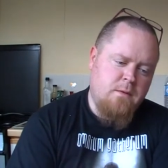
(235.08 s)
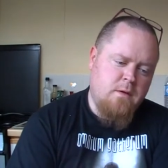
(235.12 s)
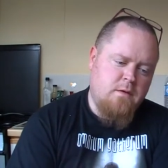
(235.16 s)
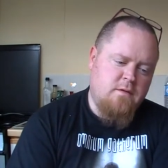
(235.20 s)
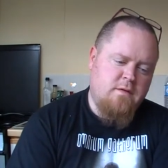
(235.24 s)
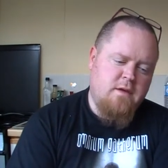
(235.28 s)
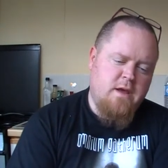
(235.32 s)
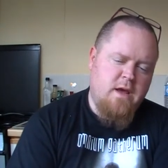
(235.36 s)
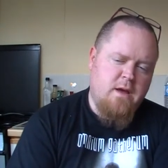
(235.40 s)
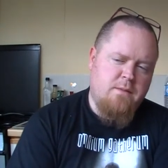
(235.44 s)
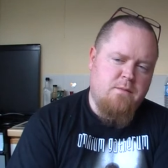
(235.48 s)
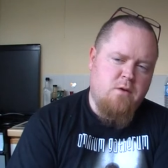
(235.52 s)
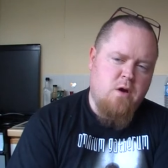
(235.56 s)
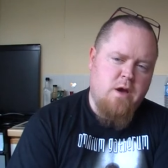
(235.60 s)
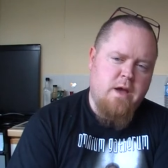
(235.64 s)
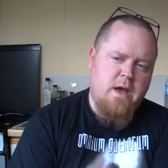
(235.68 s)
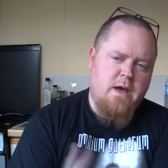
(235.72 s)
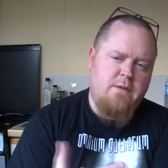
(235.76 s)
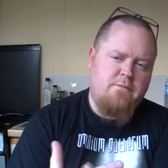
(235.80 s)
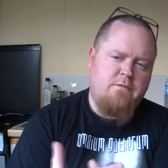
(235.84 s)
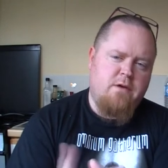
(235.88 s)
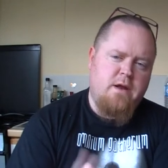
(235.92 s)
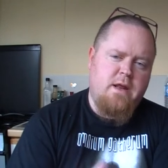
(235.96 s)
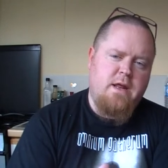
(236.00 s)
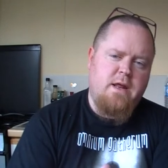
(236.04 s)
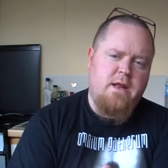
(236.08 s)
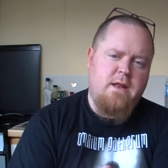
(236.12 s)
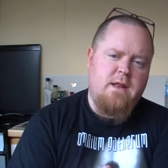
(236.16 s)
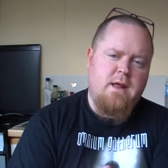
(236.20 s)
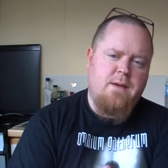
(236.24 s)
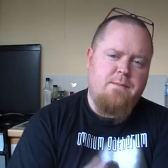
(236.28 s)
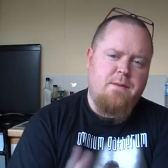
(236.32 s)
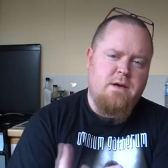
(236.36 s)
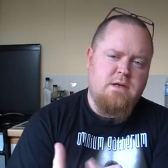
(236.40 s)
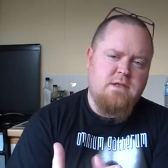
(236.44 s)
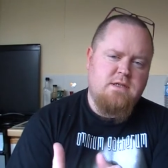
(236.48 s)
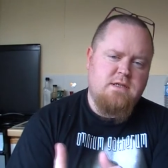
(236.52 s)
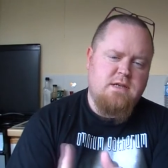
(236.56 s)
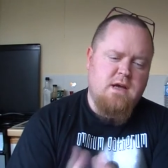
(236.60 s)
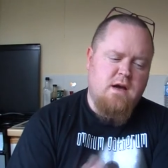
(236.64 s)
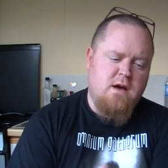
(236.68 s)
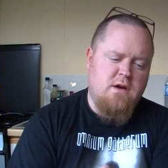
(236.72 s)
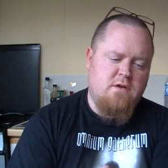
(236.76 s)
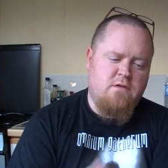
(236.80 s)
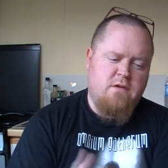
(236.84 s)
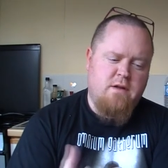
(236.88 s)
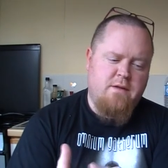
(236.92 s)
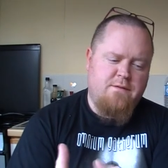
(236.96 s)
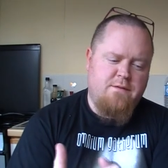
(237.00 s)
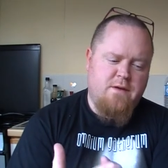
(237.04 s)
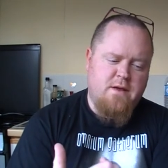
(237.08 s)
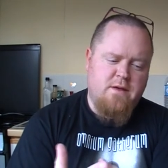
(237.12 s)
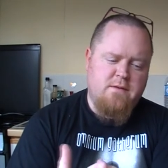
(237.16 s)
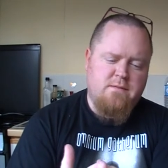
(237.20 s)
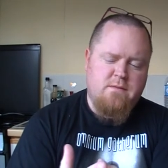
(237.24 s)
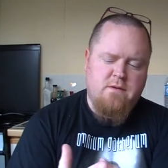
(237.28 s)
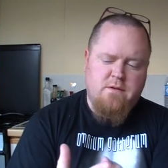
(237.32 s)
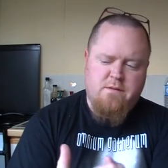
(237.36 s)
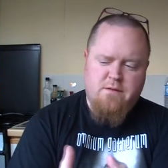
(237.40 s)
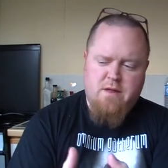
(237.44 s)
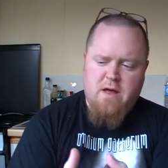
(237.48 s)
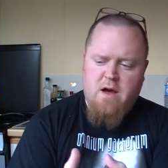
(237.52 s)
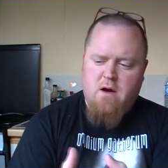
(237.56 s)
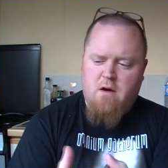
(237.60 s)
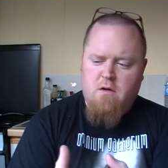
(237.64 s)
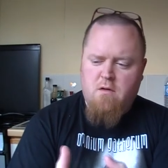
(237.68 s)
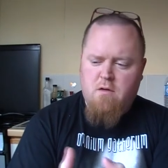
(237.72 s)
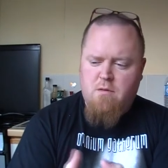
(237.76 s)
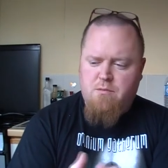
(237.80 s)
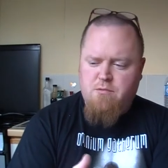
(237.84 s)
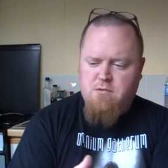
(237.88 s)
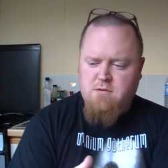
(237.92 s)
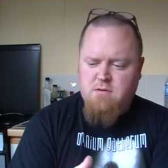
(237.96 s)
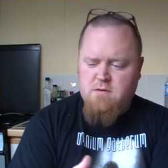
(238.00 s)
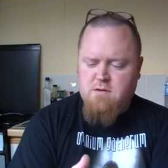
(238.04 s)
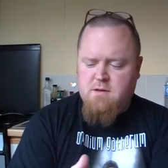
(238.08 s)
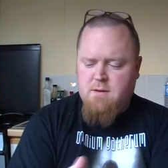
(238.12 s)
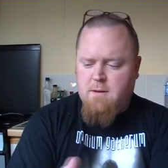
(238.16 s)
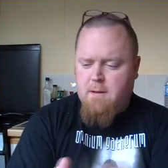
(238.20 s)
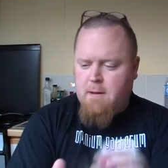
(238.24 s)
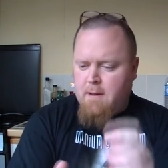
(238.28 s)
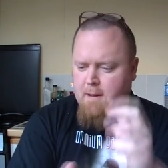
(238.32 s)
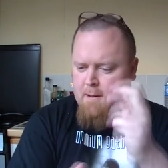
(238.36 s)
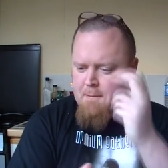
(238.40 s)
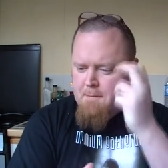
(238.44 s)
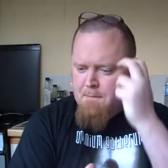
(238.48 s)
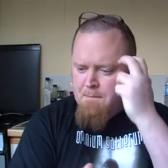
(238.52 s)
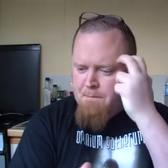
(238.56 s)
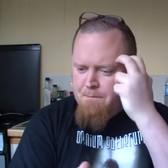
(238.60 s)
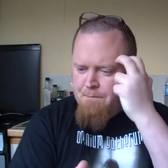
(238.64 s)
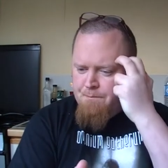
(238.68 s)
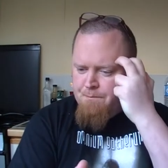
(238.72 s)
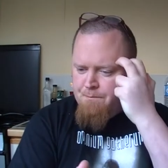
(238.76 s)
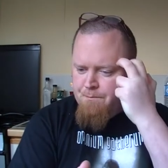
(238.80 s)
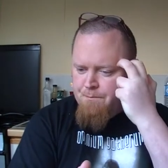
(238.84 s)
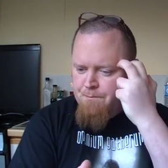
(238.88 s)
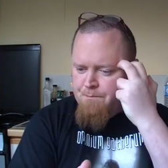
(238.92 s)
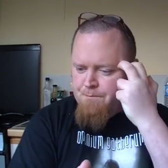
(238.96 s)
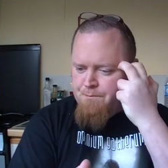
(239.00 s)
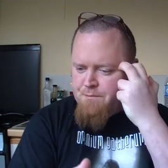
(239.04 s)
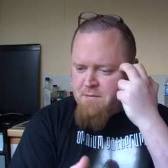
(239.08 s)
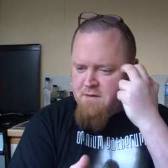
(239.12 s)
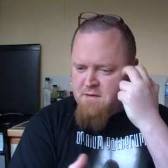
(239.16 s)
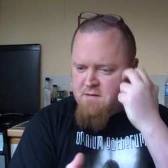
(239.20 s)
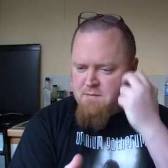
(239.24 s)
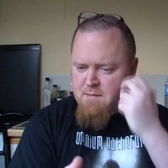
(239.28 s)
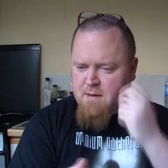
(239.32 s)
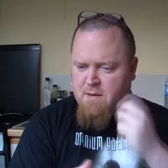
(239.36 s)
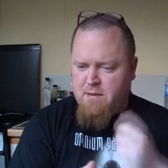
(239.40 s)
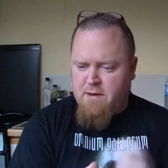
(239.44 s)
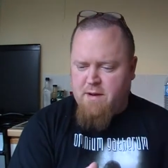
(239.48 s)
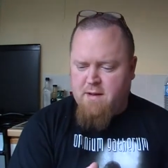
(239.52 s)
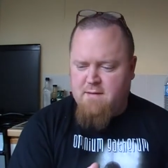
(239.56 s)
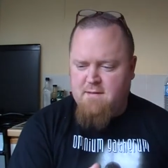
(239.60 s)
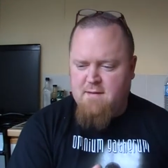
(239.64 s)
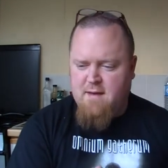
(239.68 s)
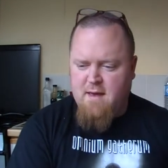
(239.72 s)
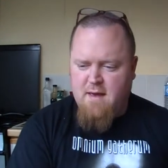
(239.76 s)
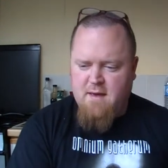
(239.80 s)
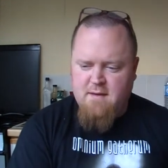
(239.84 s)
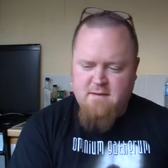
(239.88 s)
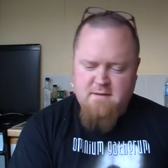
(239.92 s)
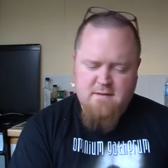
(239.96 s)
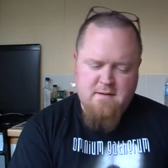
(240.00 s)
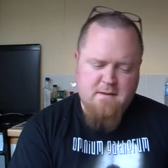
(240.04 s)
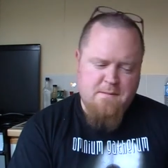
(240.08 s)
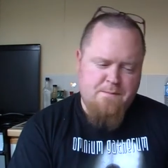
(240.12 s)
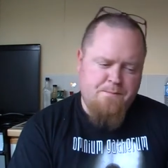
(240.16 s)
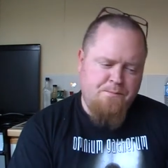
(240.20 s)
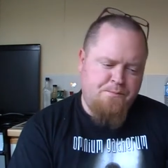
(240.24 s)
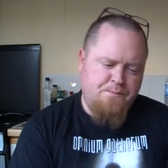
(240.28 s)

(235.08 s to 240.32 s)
See, I'm not getting really that much skunk or anything of that horrible smell and the taste.